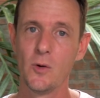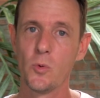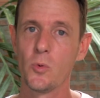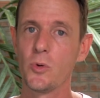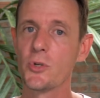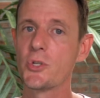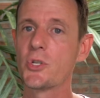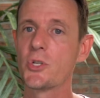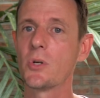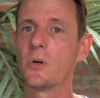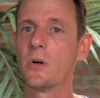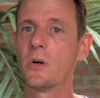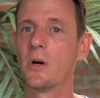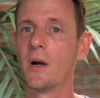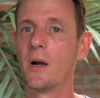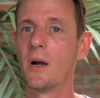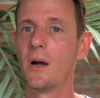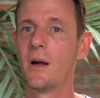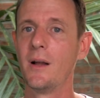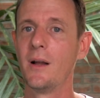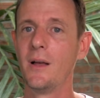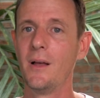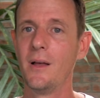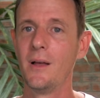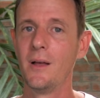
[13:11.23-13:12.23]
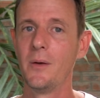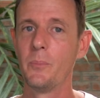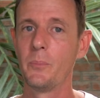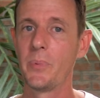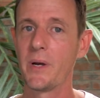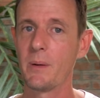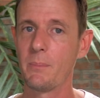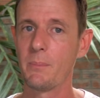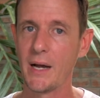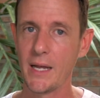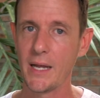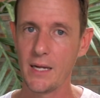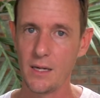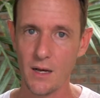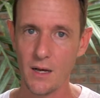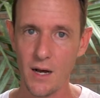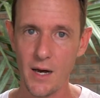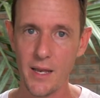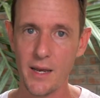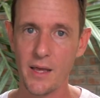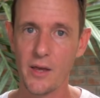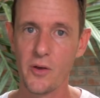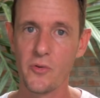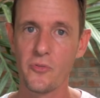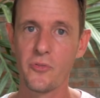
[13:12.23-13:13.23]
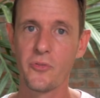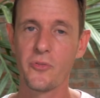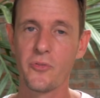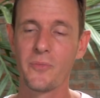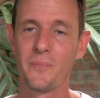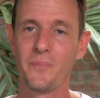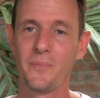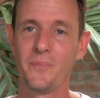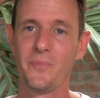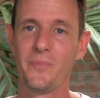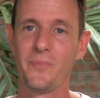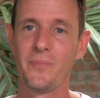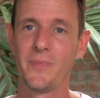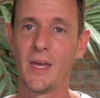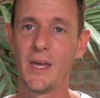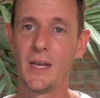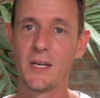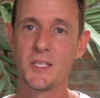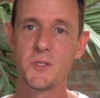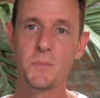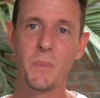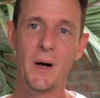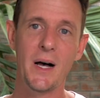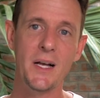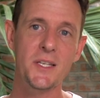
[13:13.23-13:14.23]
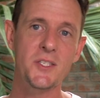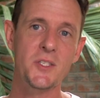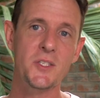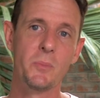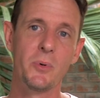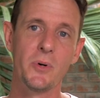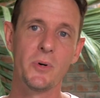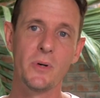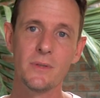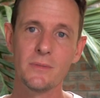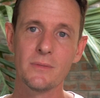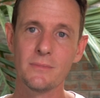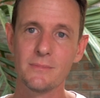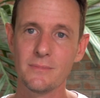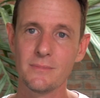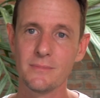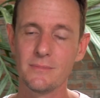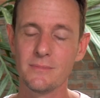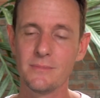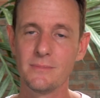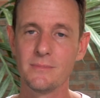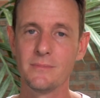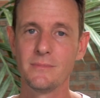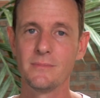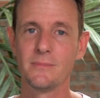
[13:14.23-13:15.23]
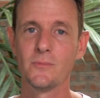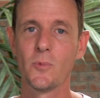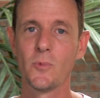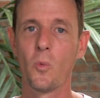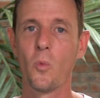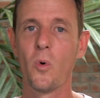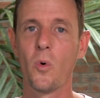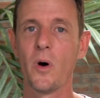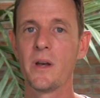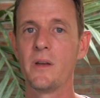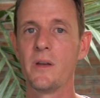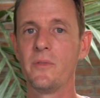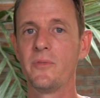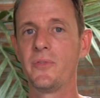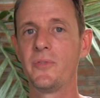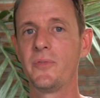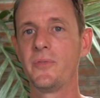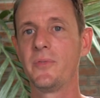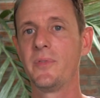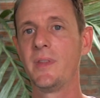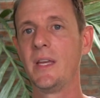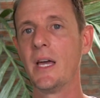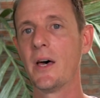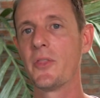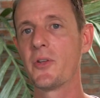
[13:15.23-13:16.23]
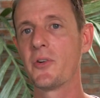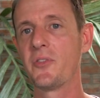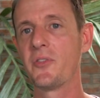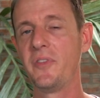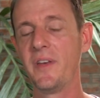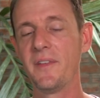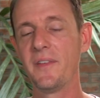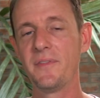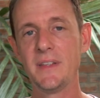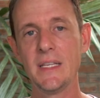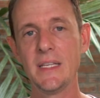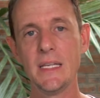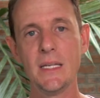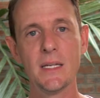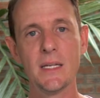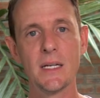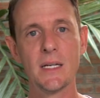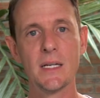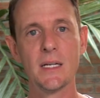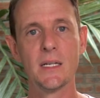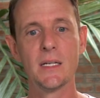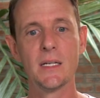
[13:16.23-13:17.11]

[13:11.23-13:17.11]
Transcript: Well, sure, but it might not have. And it's possible one of the other 50,